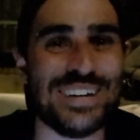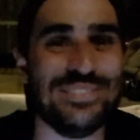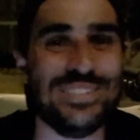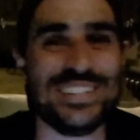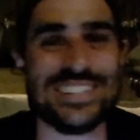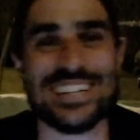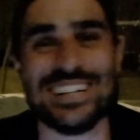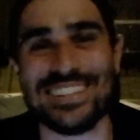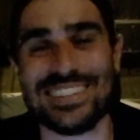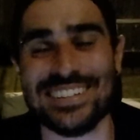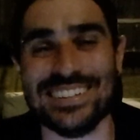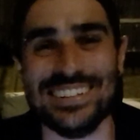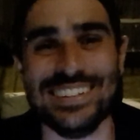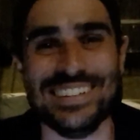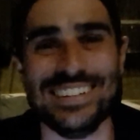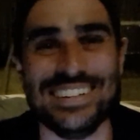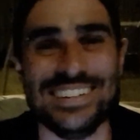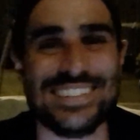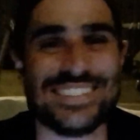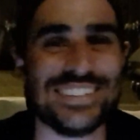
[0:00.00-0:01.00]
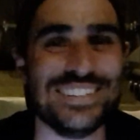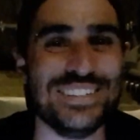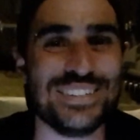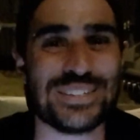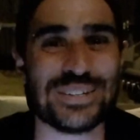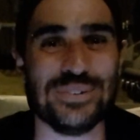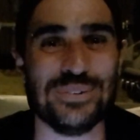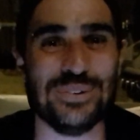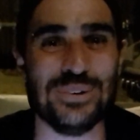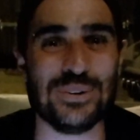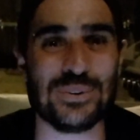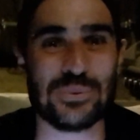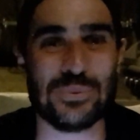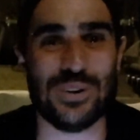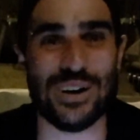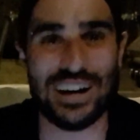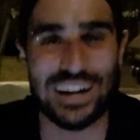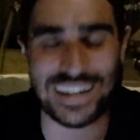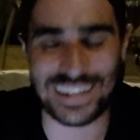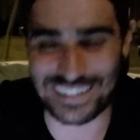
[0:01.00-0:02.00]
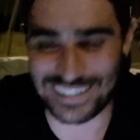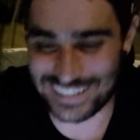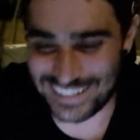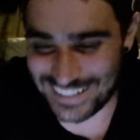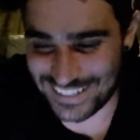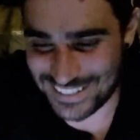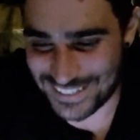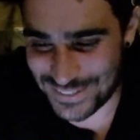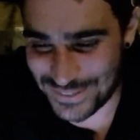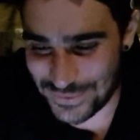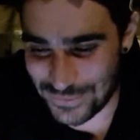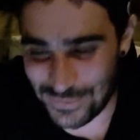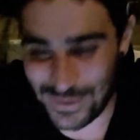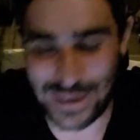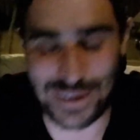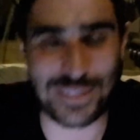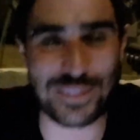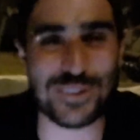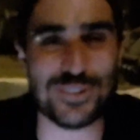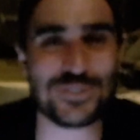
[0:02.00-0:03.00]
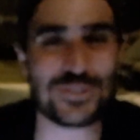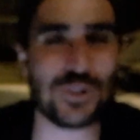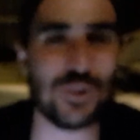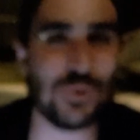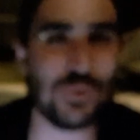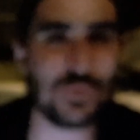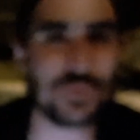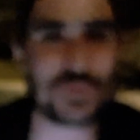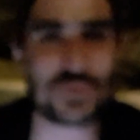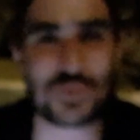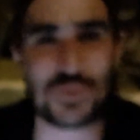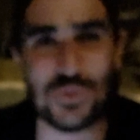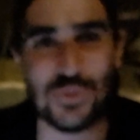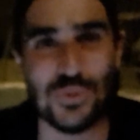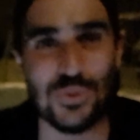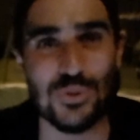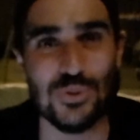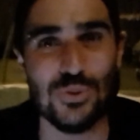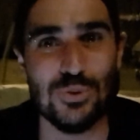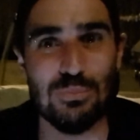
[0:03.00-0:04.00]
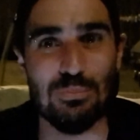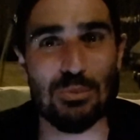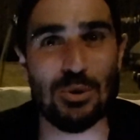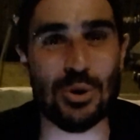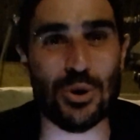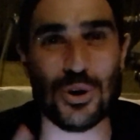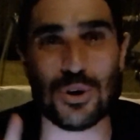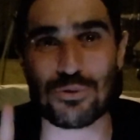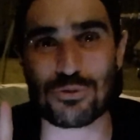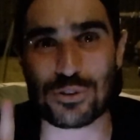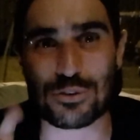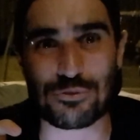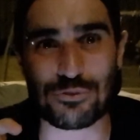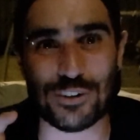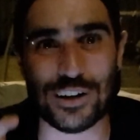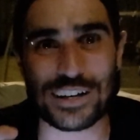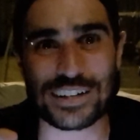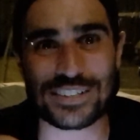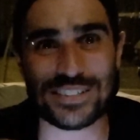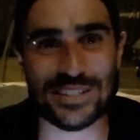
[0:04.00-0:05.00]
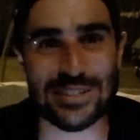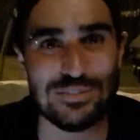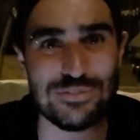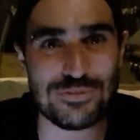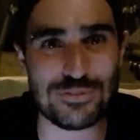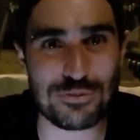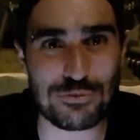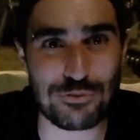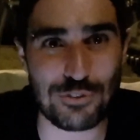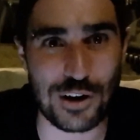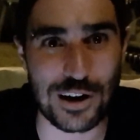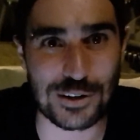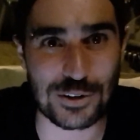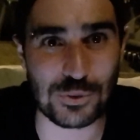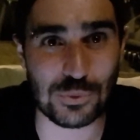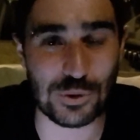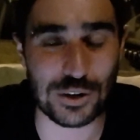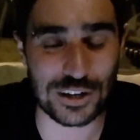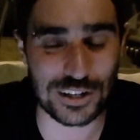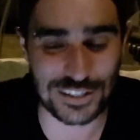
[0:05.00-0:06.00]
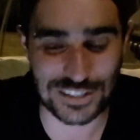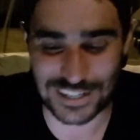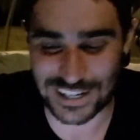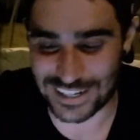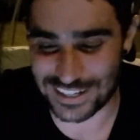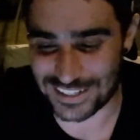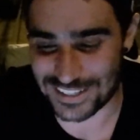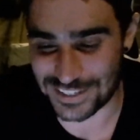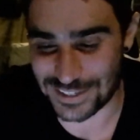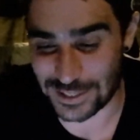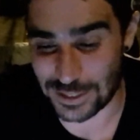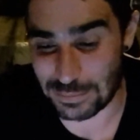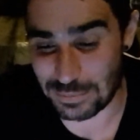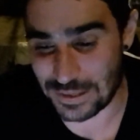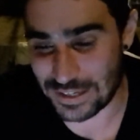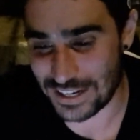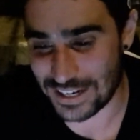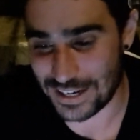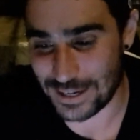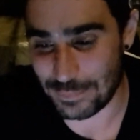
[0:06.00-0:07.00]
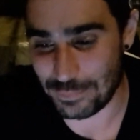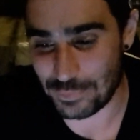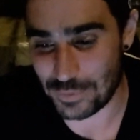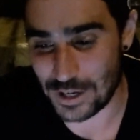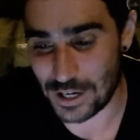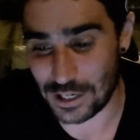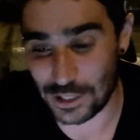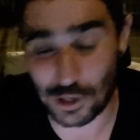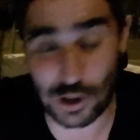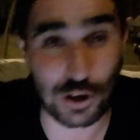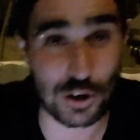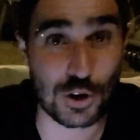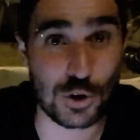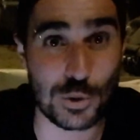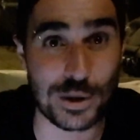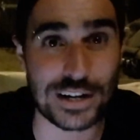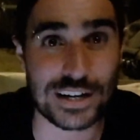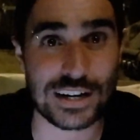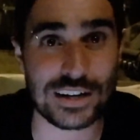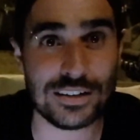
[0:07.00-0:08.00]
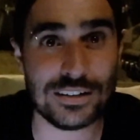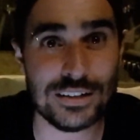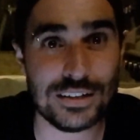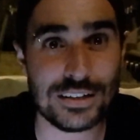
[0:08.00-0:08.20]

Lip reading: name is Anthony. It's Inter Worldwide. It's one of those old school, more reflective final words, and it's going to be a lot quicker